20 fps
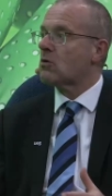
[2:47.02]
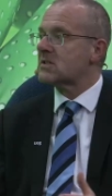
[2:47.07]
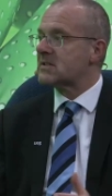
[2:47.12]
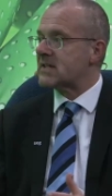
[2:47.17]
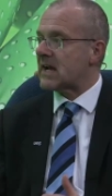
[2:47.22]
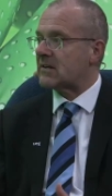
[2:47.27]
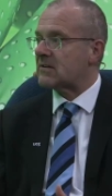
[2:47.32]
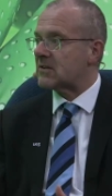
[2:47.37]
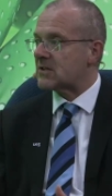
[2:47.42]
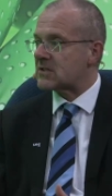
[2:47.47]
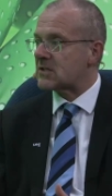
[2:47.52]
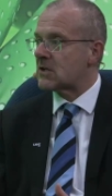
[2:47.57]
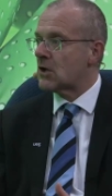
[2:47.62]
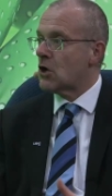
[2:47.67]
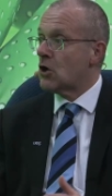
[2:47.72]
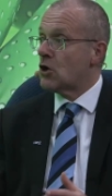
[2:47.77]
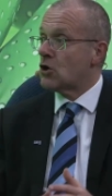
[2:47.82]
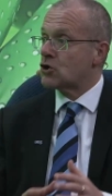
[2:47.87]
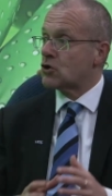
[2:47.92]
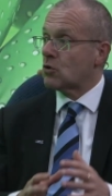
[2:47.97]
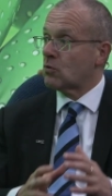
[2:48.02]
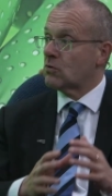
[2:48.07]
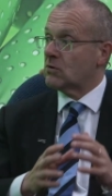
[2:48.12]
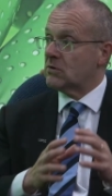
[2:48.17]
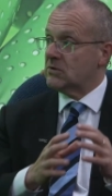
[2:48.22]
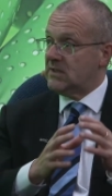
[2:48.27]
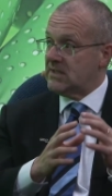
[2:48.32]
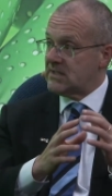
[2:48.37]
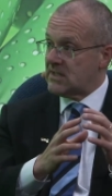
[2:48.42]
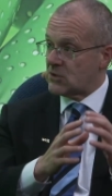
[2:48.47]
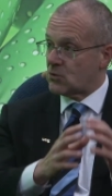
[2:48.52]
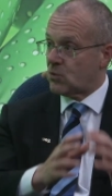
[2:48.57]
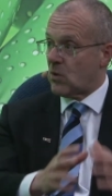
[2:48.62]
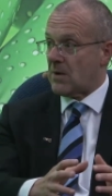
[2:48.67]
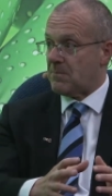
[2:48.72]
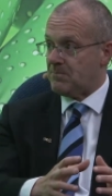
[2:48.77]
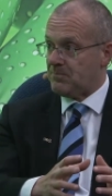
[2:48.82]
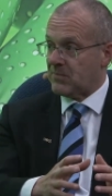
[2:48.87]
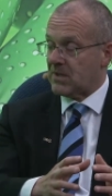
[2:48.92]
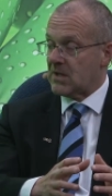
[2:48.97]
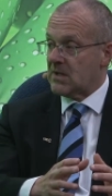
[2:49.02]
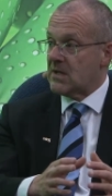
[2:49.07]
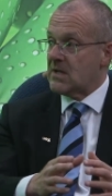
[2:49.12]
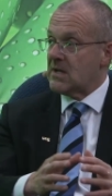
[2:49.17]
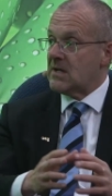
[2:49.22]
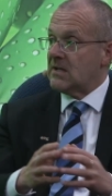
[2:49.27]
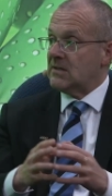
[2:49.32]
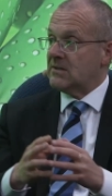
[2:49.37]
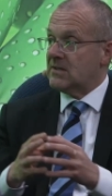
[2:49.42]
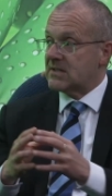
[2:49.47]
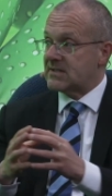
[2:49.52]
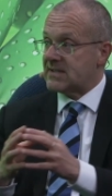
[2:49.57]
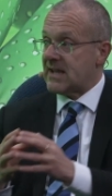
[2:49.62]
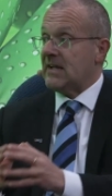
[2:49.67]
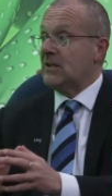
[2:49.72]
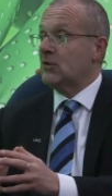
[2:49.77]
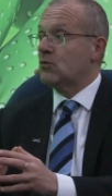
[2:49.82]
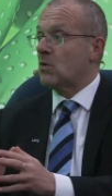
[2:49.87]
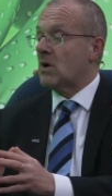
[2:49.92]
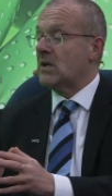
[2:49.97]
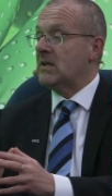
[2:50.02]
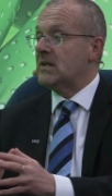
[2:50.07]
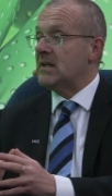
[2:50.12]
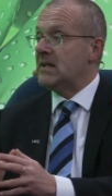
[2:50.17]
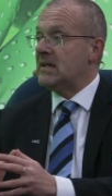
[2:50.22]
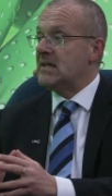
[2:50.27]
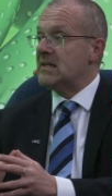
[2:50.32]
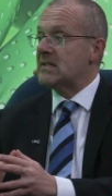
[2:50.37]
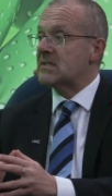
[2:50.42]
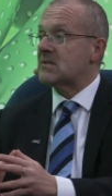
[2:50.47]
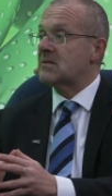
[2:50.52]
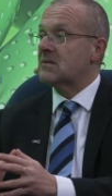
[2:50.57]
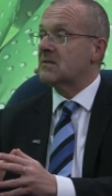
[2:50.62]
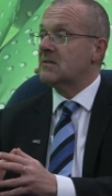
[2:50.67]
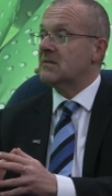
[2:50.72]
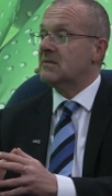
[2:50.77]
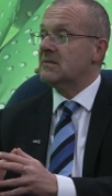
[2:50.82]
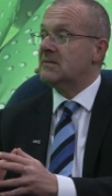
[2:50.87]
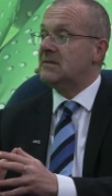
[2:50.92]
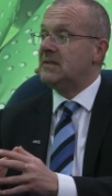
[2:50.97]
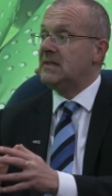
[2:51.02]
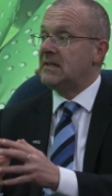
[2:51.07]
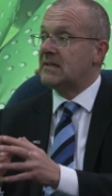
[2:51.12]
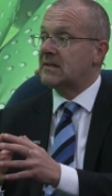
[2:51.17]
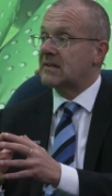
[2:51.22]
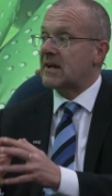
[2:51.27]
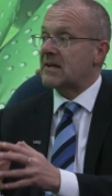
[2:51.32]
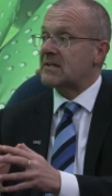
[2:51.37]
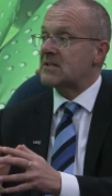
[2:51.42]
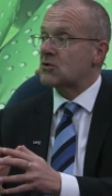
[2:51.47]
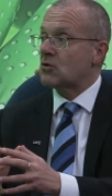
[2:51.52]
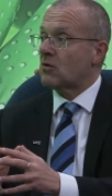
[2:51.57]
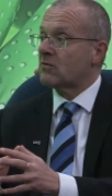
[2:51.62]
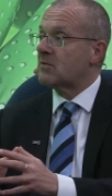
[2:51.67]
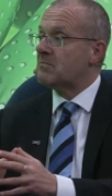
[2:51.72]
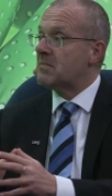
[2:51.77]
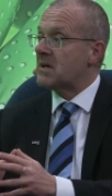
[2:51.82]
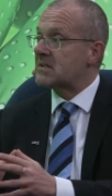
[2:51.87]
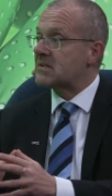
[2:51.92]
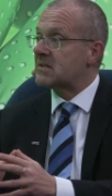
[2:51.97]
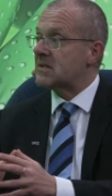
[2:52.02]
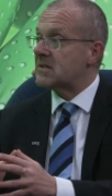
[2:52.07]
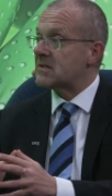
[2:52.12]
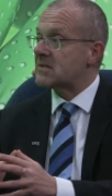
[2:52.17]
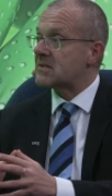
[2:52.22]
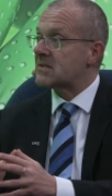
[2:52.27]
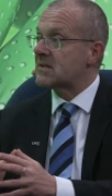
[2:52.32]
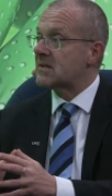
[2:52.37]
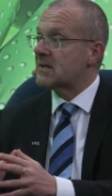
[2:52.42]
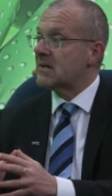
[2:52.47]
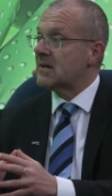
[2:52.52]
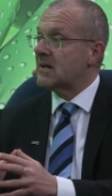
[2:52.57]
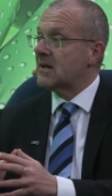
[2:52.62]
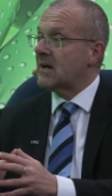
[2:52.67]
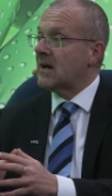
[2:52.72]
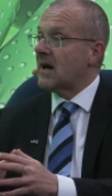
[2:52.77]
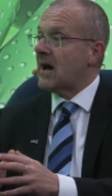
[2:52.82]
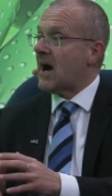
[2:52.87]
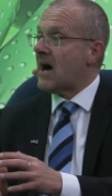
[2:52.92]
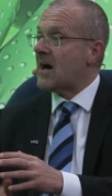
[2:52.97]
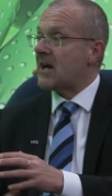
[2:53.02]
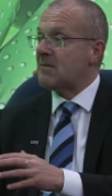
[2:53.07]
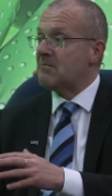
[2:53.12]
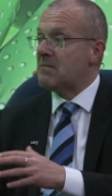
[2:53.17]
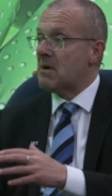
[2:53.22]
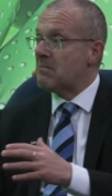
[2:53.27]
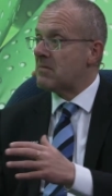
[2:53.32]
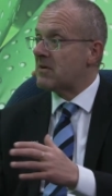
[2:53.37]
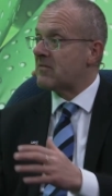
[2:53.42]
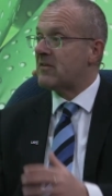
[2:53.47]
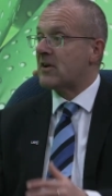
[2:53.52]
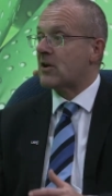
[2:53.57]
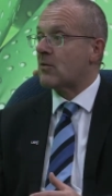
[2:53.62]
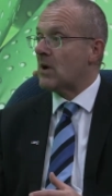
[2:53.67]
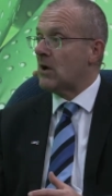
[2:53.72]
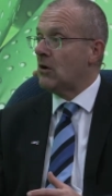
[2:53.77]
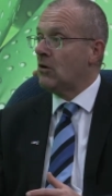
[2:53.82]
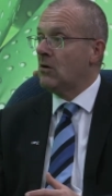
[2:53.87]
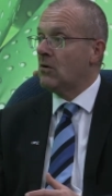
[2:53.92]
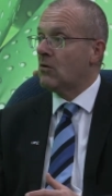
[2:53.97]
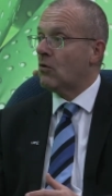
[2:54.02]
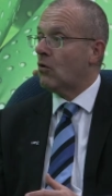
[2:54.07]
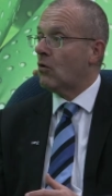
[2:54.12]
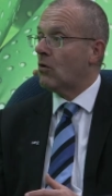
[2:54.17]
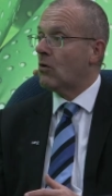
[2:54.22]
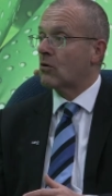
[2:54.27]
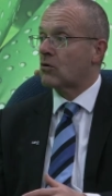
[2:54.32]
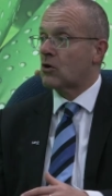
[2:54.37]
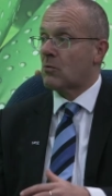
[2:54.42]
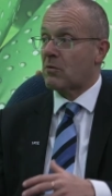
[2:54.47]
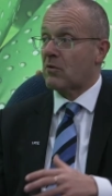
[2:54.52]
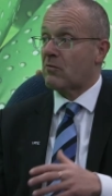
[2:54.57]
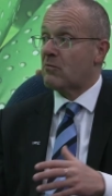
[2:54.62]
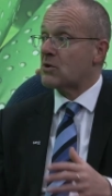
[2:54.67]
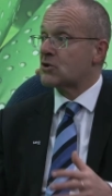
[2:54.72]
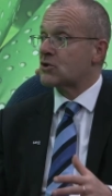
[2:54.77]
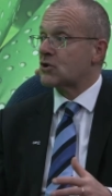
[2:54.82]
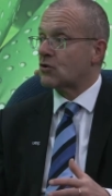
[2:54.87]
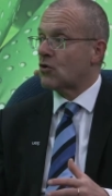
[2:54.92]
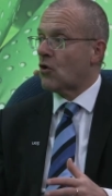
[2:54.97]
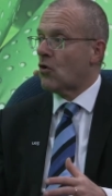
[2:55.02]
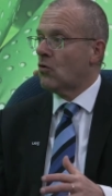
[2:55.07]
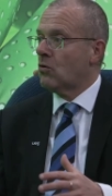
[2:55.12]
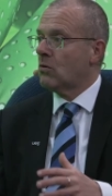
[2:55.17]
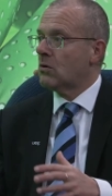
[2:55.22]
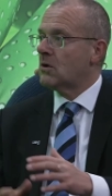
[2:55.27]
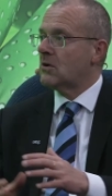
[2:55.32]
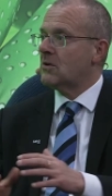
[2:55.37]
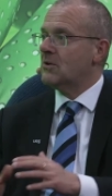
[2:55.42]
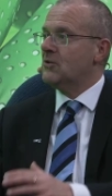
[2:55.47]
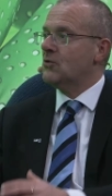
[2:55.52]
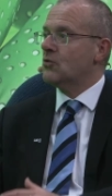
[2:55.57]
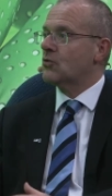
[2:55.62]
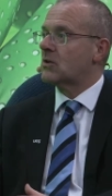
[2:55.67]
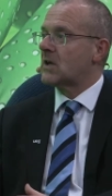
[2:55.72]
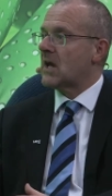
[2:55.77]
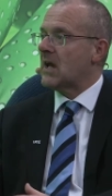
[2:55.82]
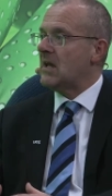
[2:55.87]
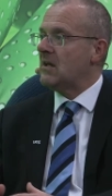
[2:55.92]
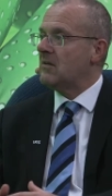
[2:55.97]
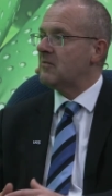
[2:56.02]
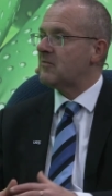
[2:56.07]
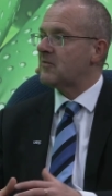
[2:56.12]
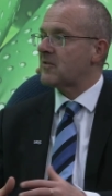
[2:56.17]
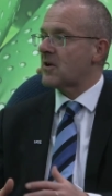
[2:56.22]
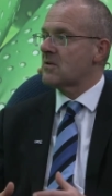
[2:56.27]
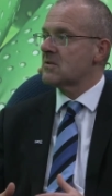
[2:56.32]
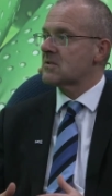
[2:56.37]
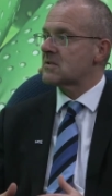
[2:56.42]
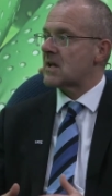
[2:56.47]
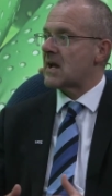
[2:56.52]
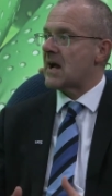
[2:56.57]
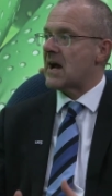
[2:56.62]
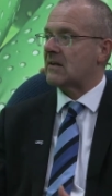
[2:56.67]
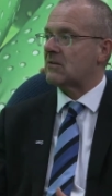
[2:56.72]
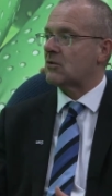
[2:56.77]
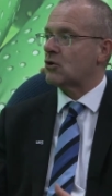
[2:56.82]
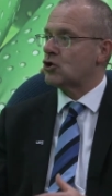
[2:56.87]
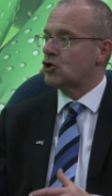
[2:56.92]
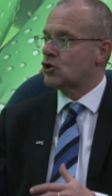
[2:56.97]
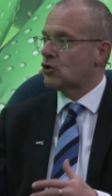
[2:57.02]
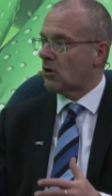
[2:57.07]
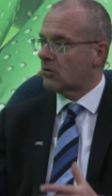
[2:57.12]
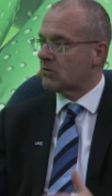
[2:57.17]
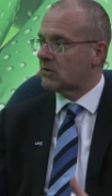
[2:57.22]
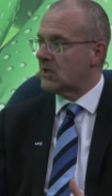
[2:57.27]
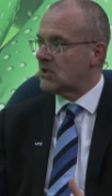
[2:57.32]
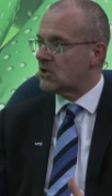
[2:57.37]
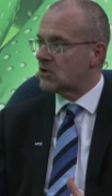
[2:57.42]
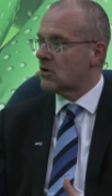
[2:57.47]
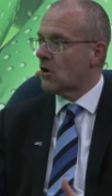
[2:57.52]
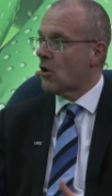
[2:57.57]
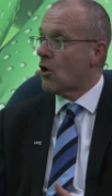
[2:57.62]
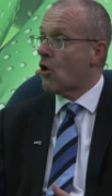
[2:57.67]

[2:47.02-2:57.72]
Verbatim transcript: sectors. So this is one. The second one is the crisis of the medicines. I remember very well couple of months ago, UK, France had shortage